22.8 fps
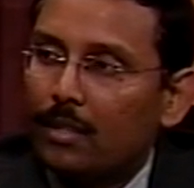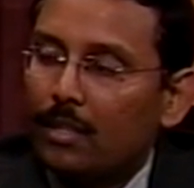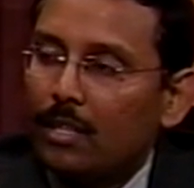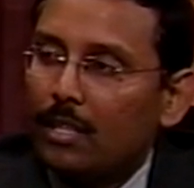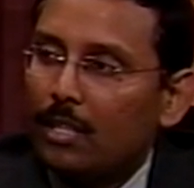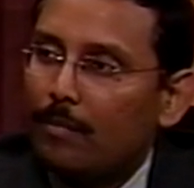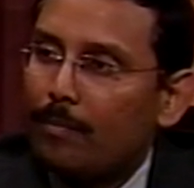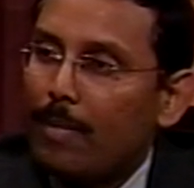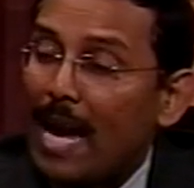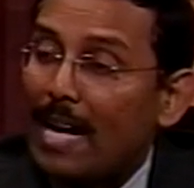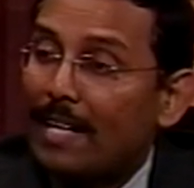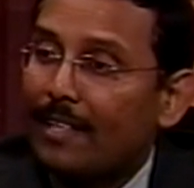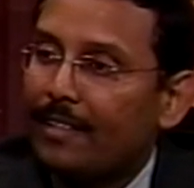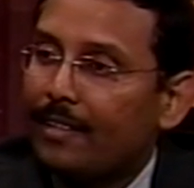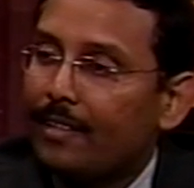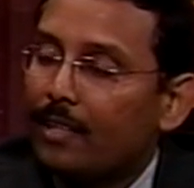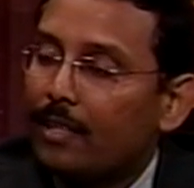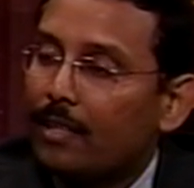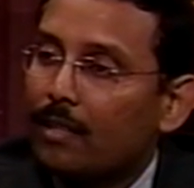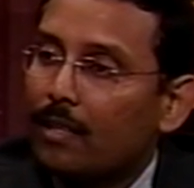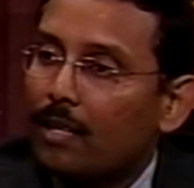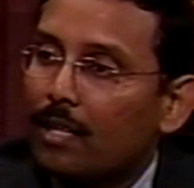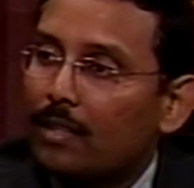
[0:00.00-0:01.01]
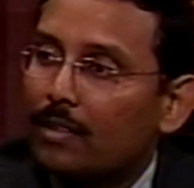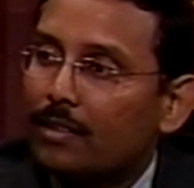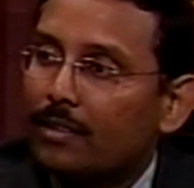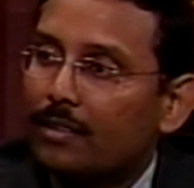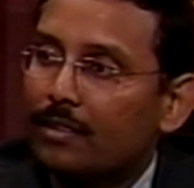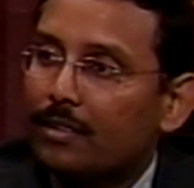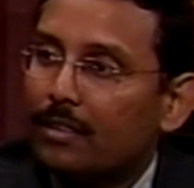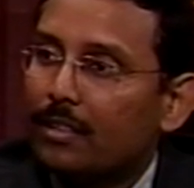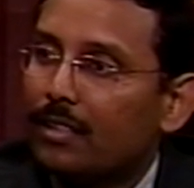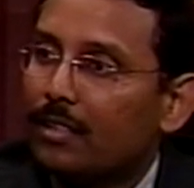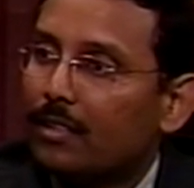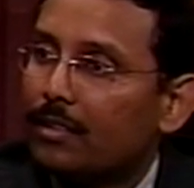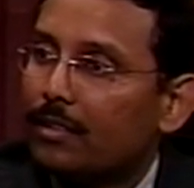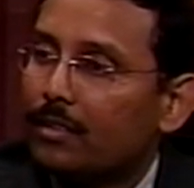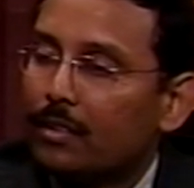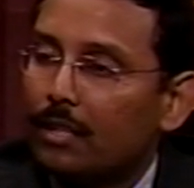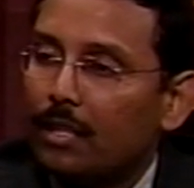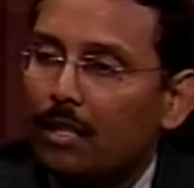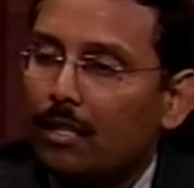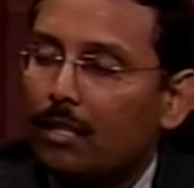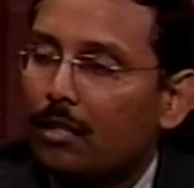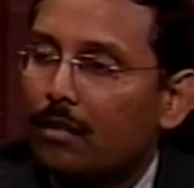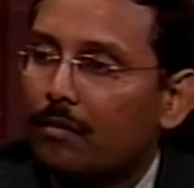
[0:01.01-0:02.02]
The bacterial causes
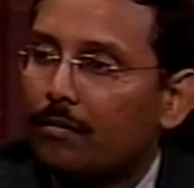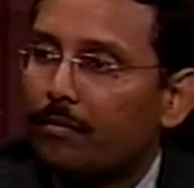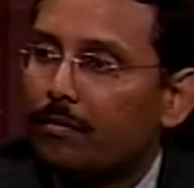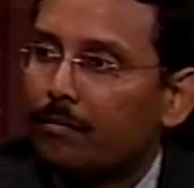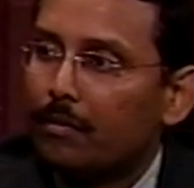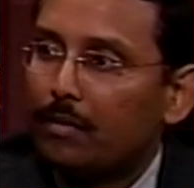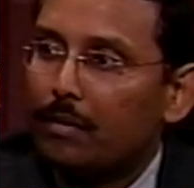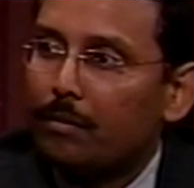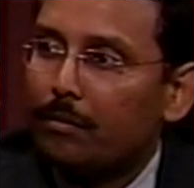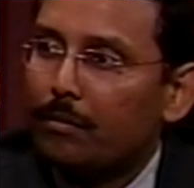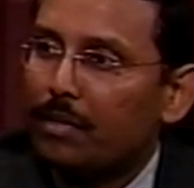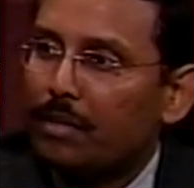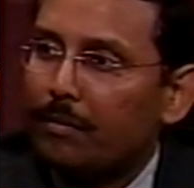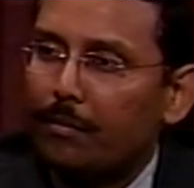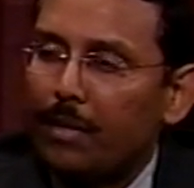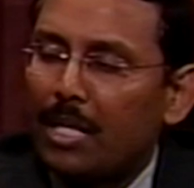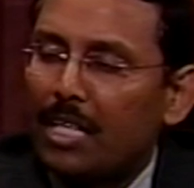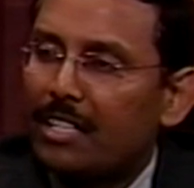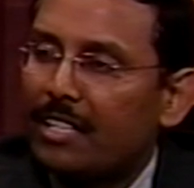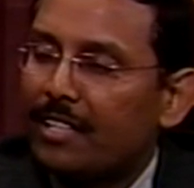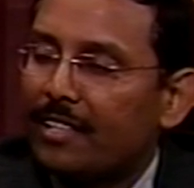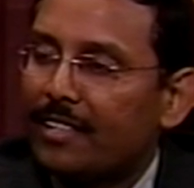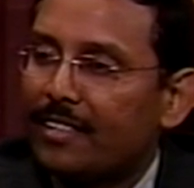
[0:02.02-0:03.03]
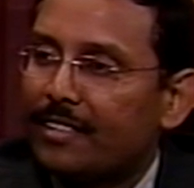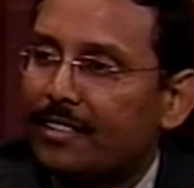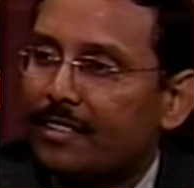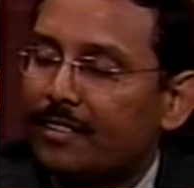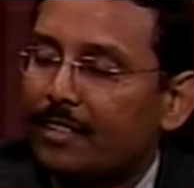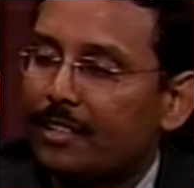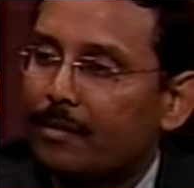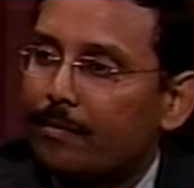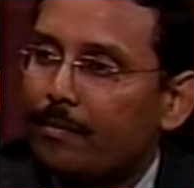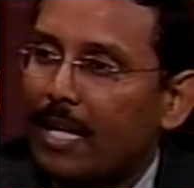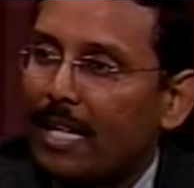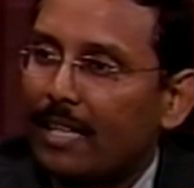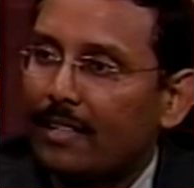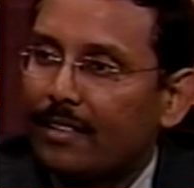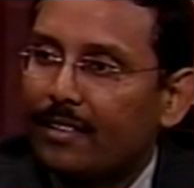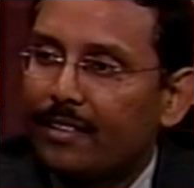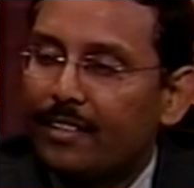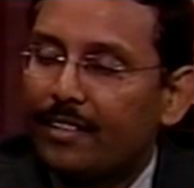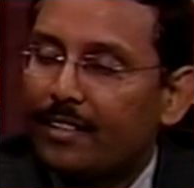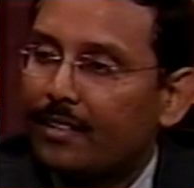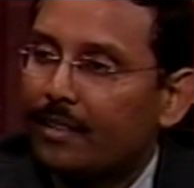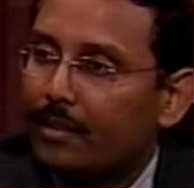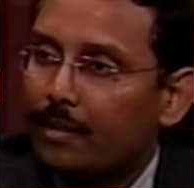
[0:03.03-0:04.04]
are multi-resistant
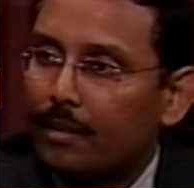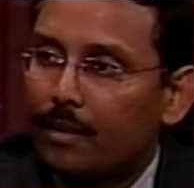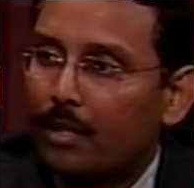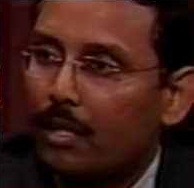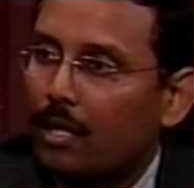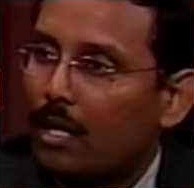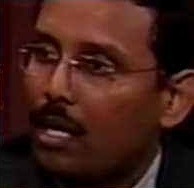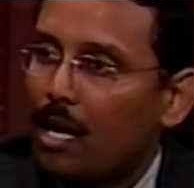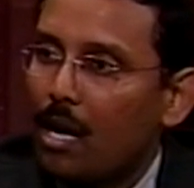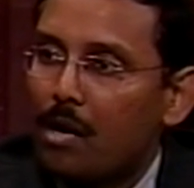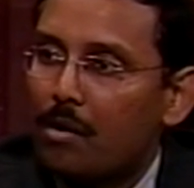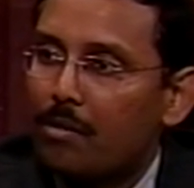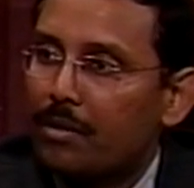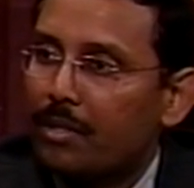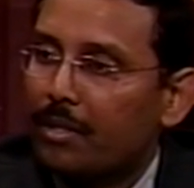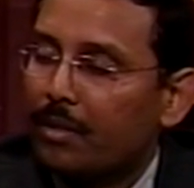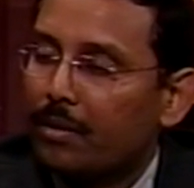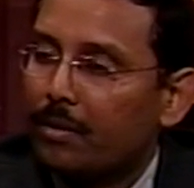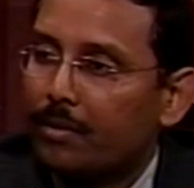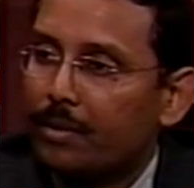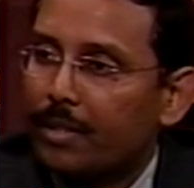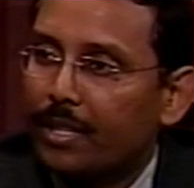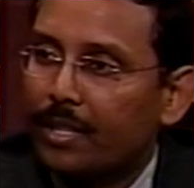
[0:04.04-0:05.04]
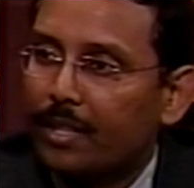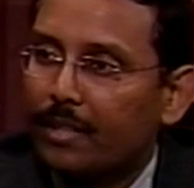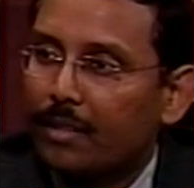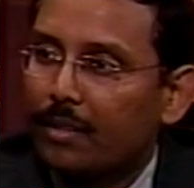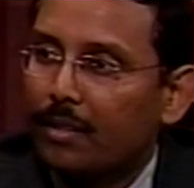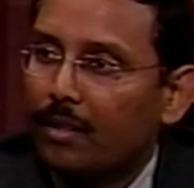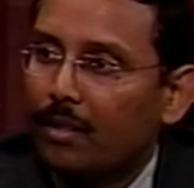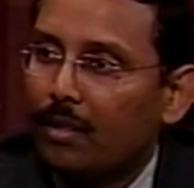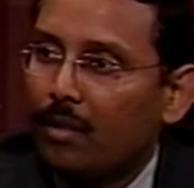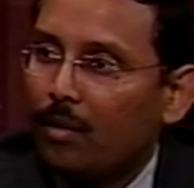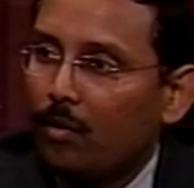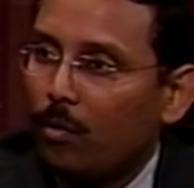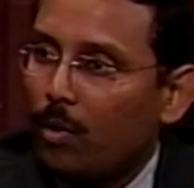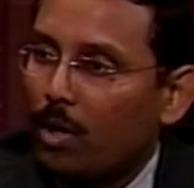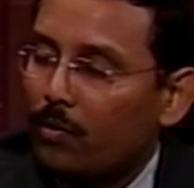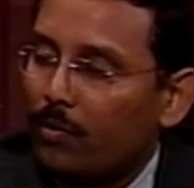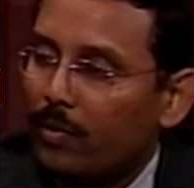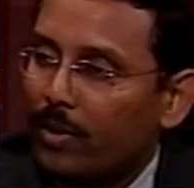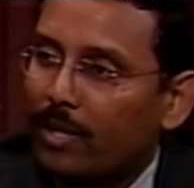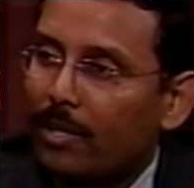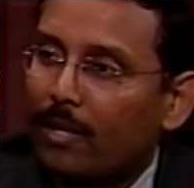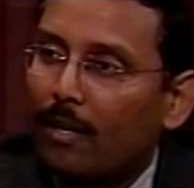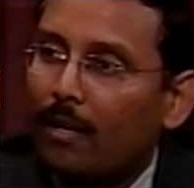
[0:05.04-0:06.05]
bacteria that are around, including what
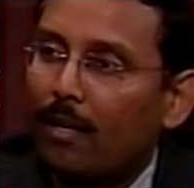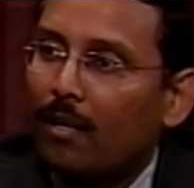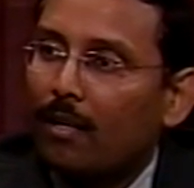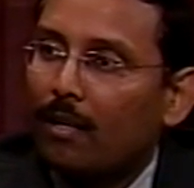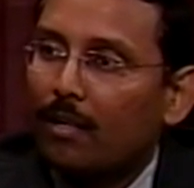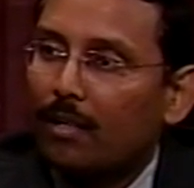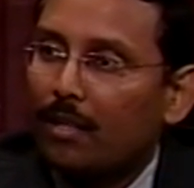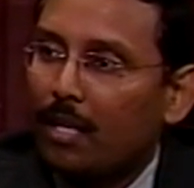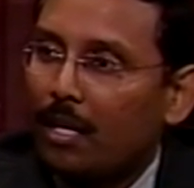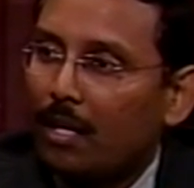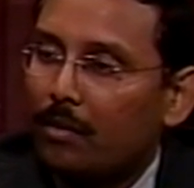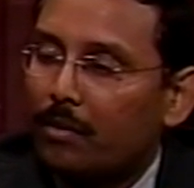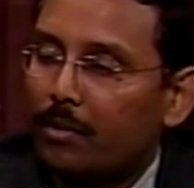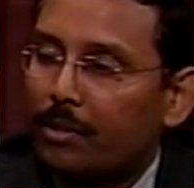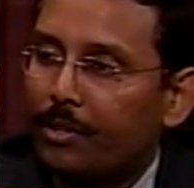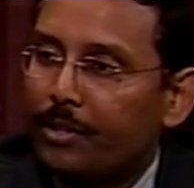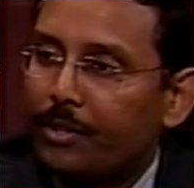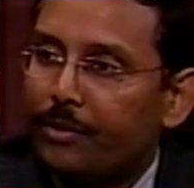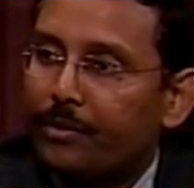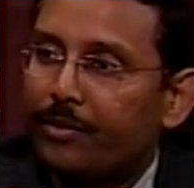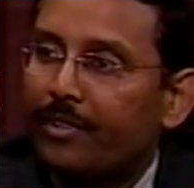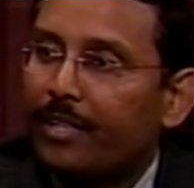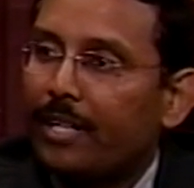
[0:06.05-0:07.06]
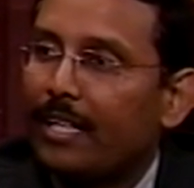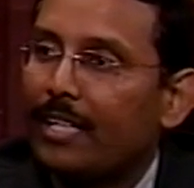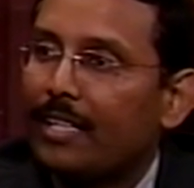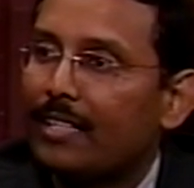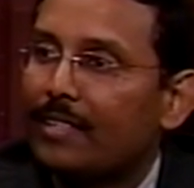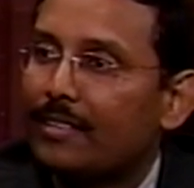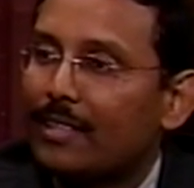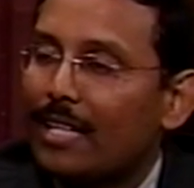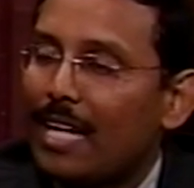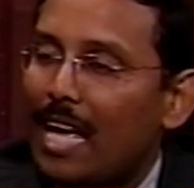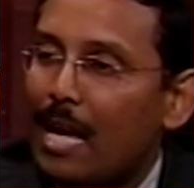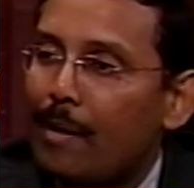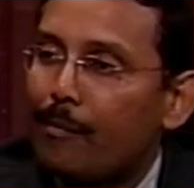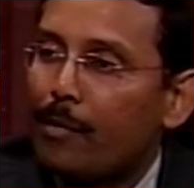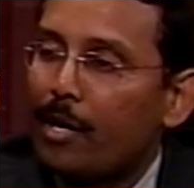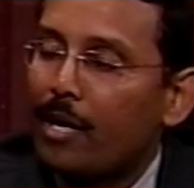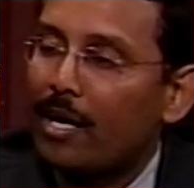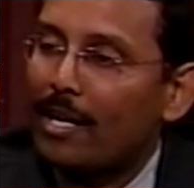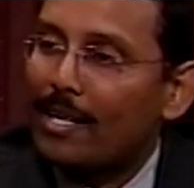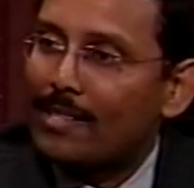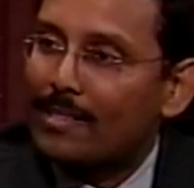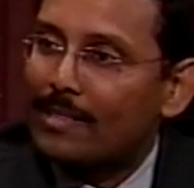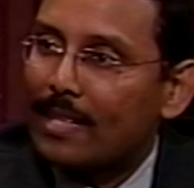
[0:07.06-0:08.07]
we call now the new trend is
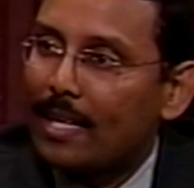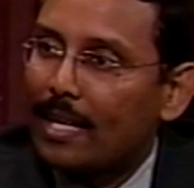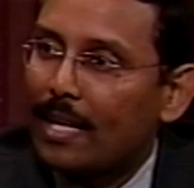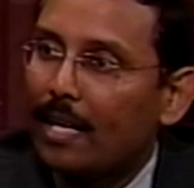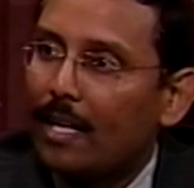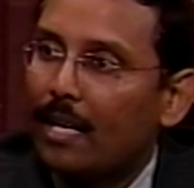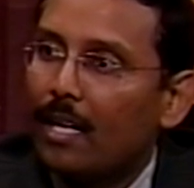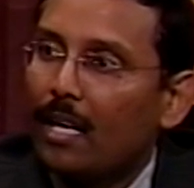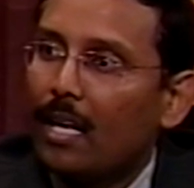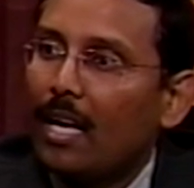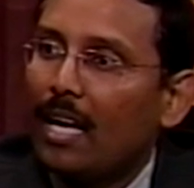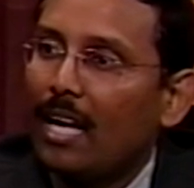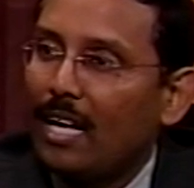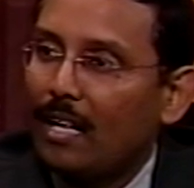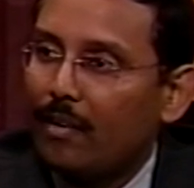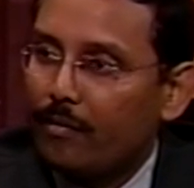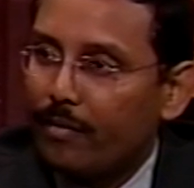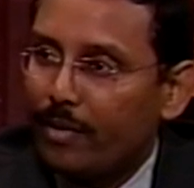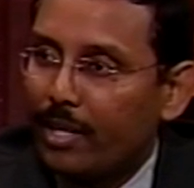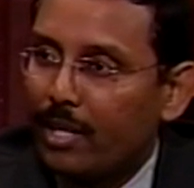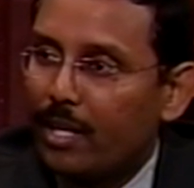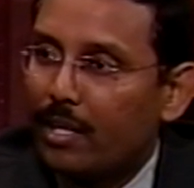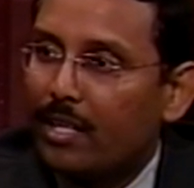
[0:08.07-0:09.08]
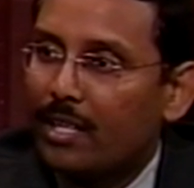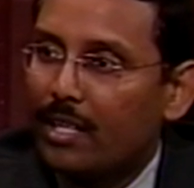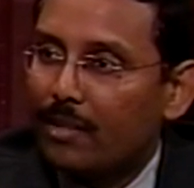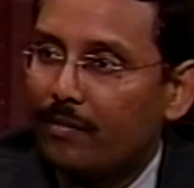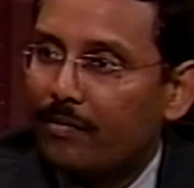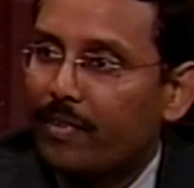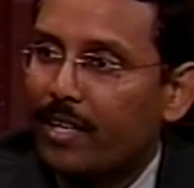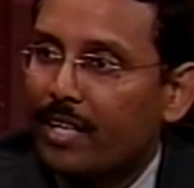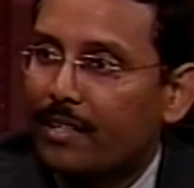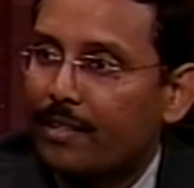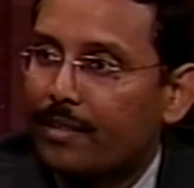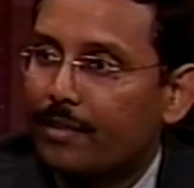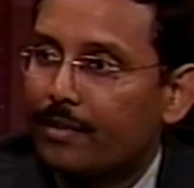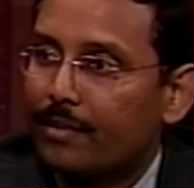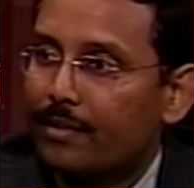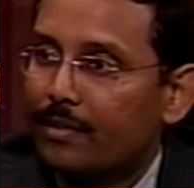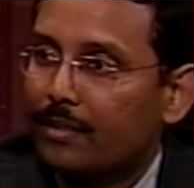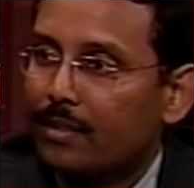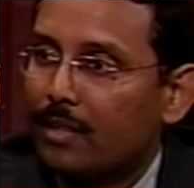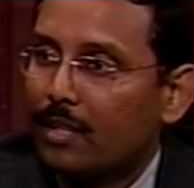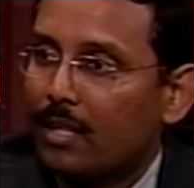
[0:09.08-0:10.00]
MRSA and VRE infections.